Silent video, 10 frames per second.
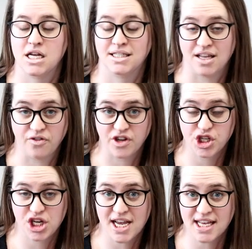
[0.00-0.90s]

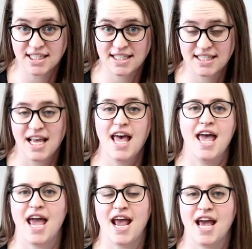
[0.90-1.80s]
selfish knits
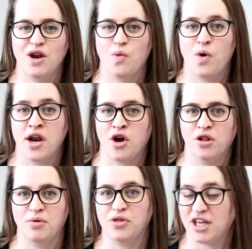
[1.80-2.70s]
and one
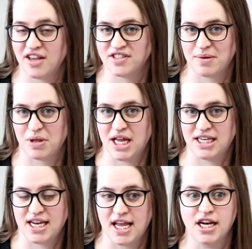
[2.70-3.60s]
all about the gifts I plan
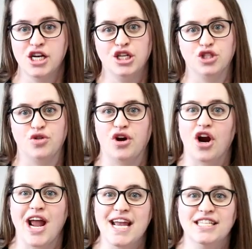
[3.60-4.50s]
to knit. So there
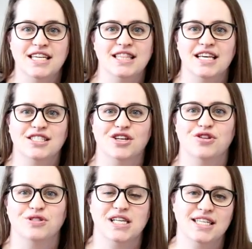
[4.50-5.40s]
are 18 things on
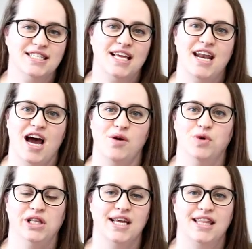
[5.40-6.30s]
those lists and I
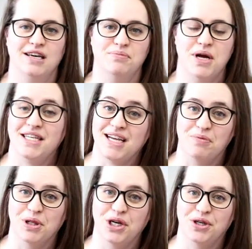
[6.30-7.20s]
will link them
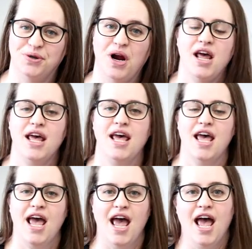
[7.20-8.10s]
down below
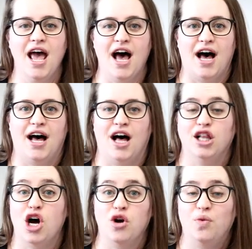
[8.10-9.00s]

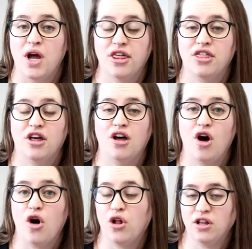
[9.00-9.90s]
along with
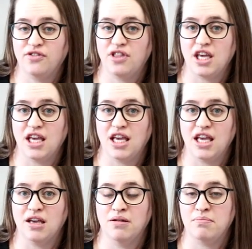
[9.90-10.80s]
all of
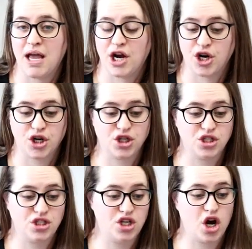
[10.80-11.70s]
the
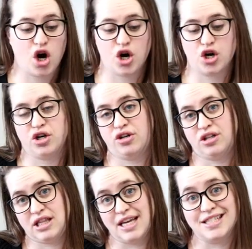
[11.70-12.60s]
makers, yarn,
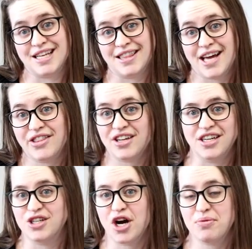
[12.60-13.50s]
things like that
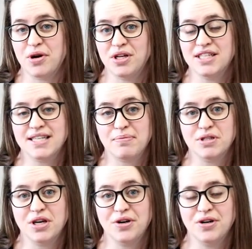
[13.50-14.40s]
I talk about in this
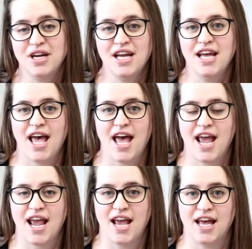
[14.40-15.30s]
episode,
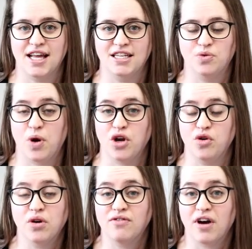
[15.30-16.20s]
and where
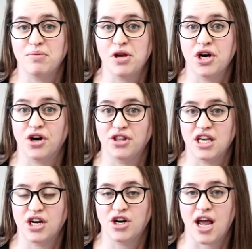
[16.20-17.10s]
you can find me on the
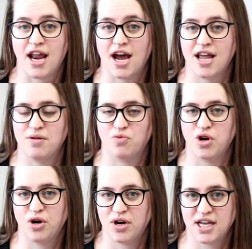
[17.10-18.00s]
internet. I am
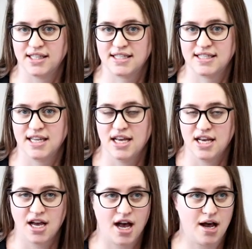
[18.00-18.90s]
Rideau Knits
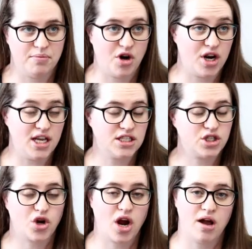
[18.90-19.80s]
on
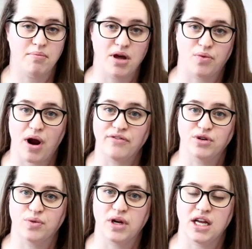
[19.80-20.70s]
Instagram and
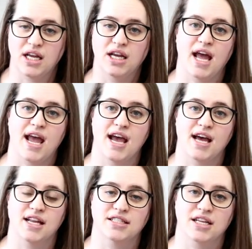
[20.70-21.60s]
Ravelry,
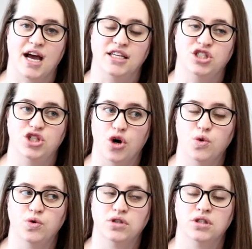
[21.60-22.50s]
and I
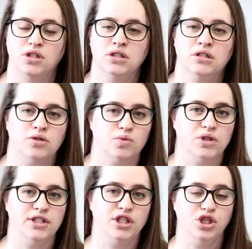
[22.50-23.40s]
don't
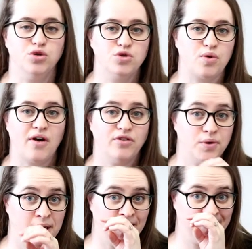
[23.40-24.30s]
really use
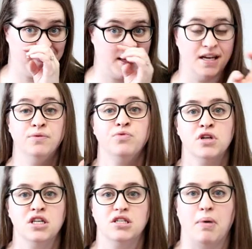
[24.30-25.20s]
Ravelry other than
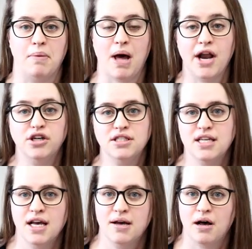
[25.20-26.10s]
to buy
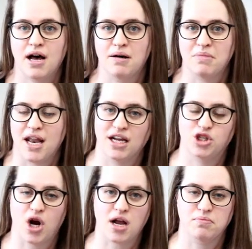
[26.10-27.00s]
patterns, and I
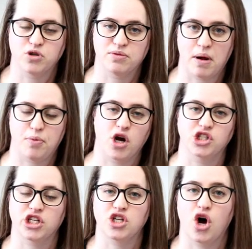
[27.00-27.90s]
track most of my
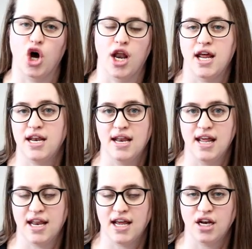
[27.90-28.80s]
projects on
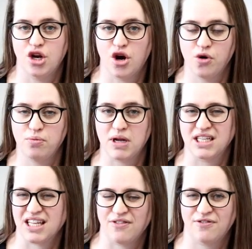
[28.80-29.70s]
Knit and Note
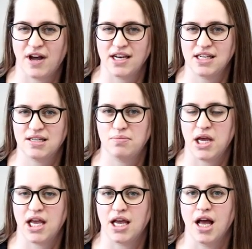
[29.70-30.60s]
because I find it to
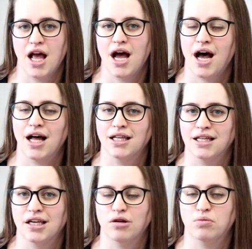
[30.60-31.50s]
be a
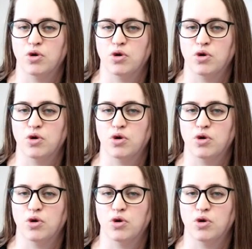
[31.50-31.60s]
little